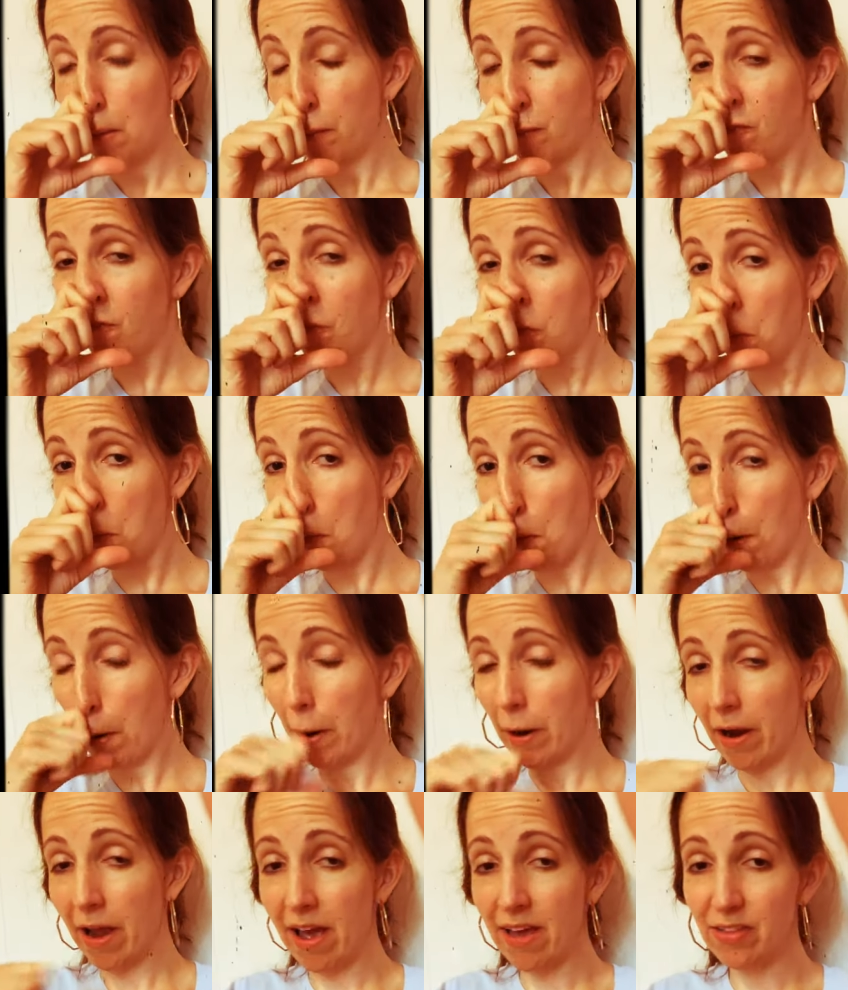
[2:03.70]

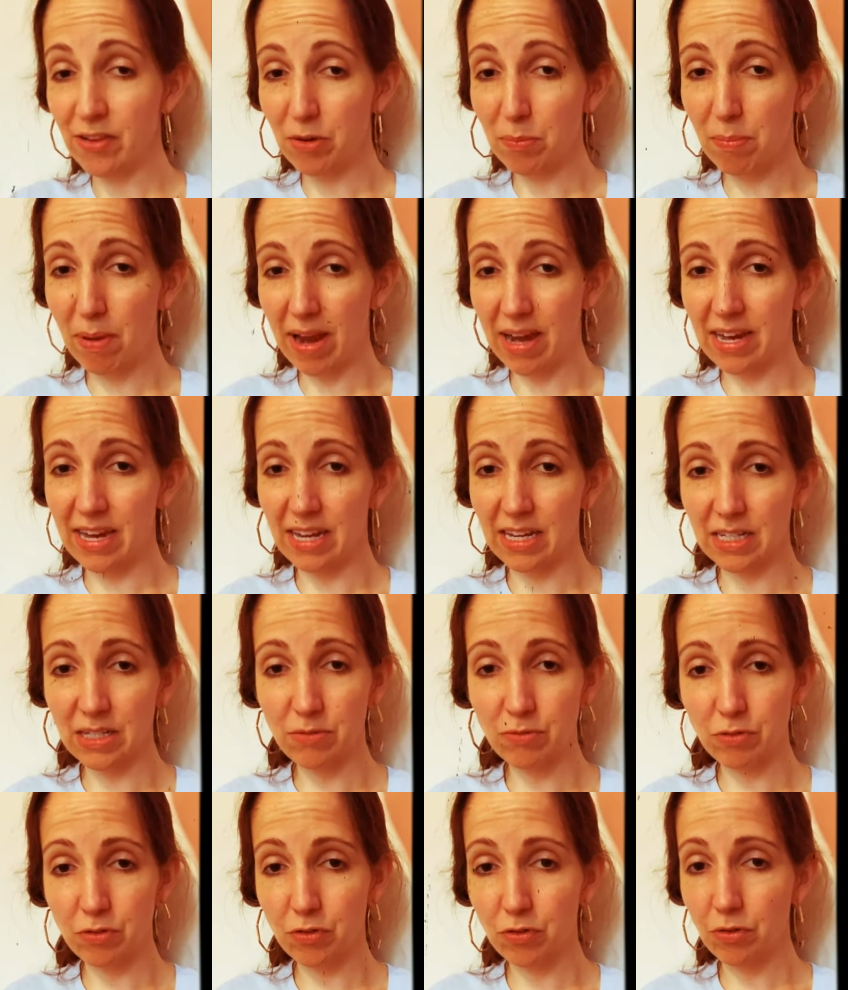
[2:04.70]
for other paintings
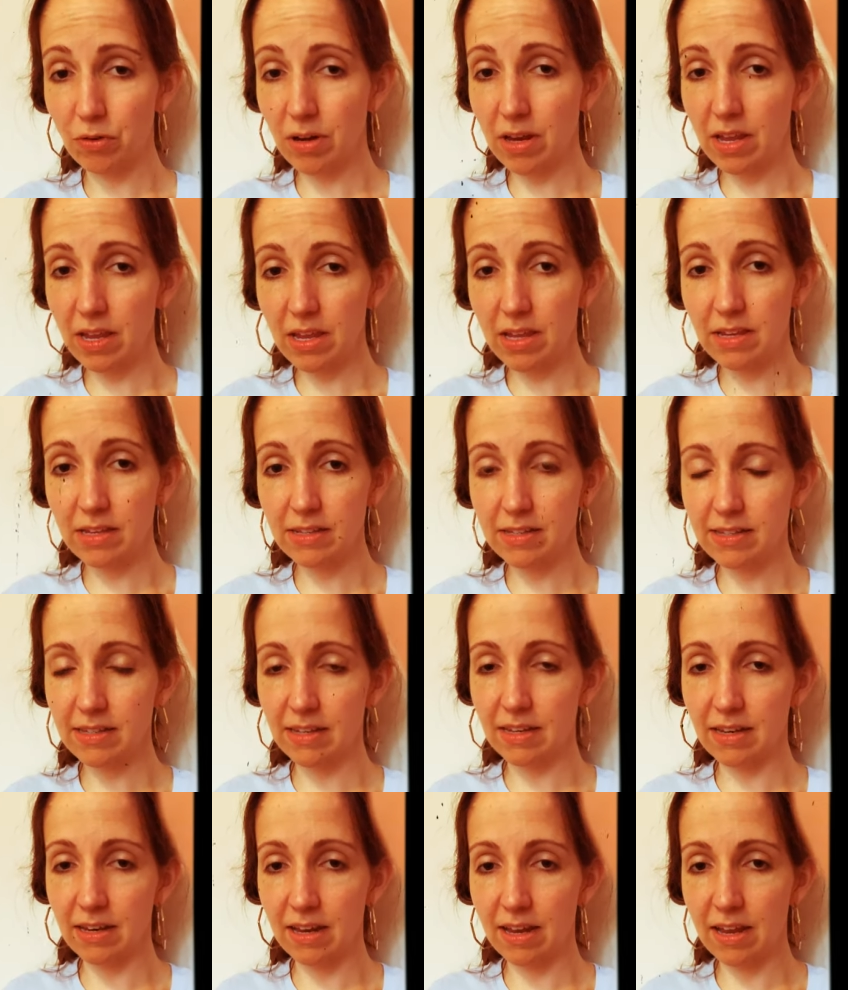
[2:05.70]
for trees
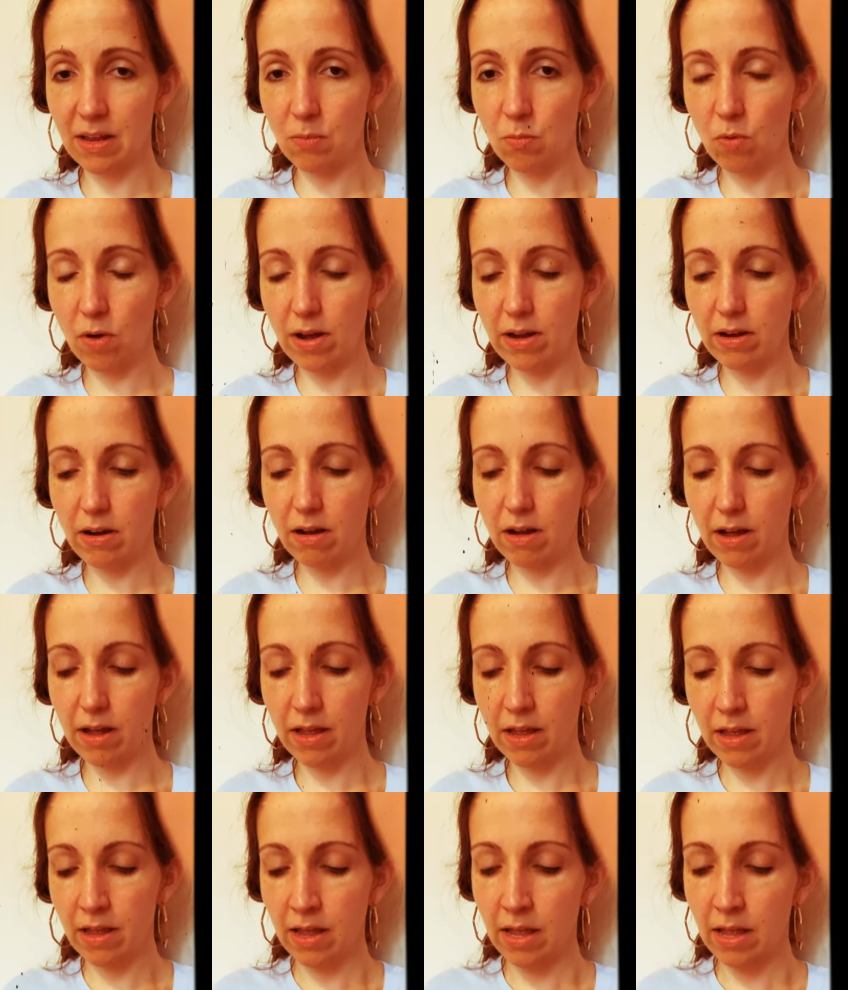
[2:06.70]
and whatnot.